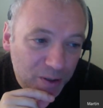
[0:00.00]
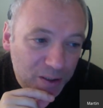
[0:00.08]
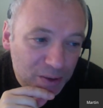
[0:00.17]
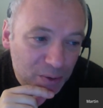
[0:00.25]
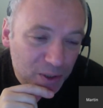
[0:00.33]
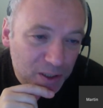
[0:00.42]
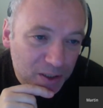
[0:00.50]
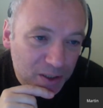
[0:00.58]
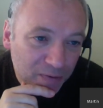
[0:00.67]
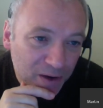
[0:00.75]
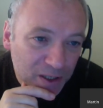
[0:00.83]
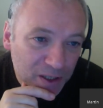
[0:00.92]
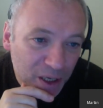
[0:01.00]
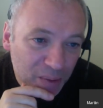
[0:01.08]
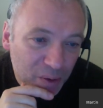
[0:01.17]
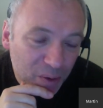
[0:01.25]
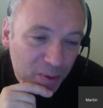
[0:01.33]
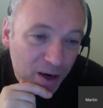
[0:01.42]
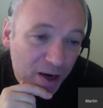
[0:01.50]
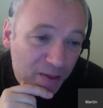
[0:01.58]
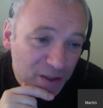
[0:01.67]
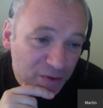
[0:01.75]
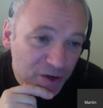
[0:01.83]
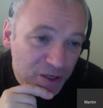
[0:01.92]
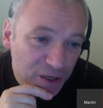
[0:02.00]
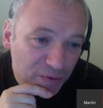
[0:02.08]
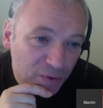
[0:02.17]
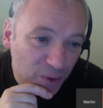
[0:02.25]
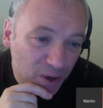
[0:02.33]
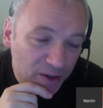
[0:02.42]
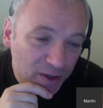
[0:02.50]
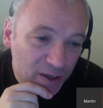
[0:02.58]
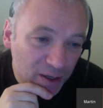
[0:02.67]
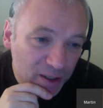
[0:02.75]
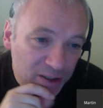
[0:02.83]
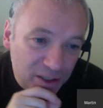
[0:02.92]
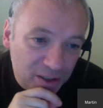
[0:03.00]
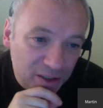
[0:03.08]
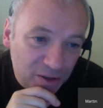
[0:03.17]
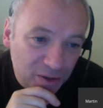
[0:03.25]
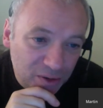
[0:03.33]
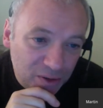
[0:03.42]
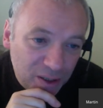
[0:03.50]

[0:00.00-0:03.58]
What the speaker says: something we need to kind of educate people about. Now that's very difficult, I think, actually,